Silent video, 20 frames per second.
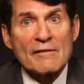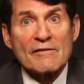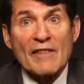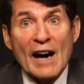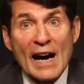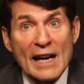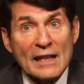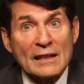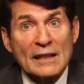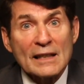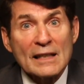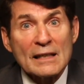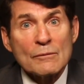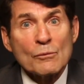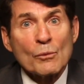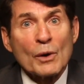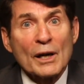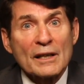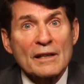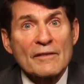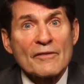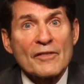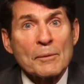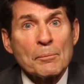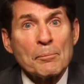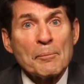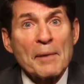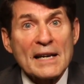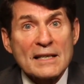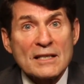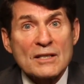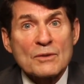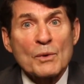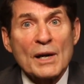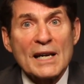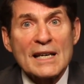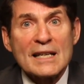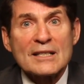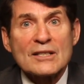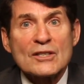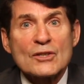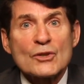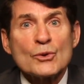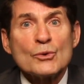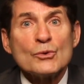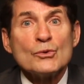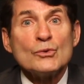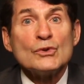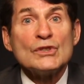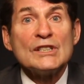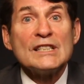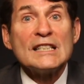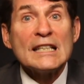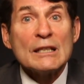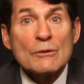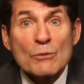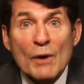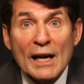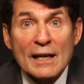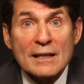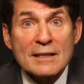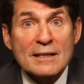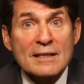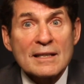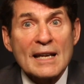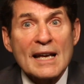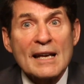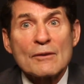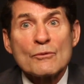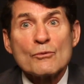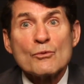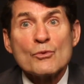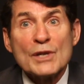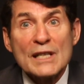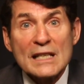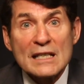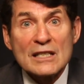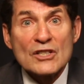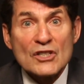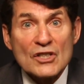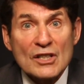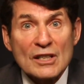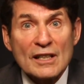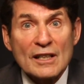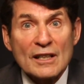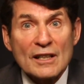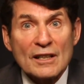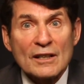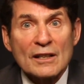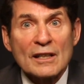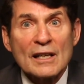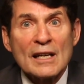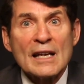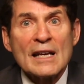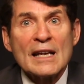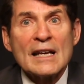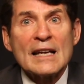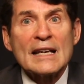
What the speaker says: Finally, one of the best ways to de-rust and re-engineer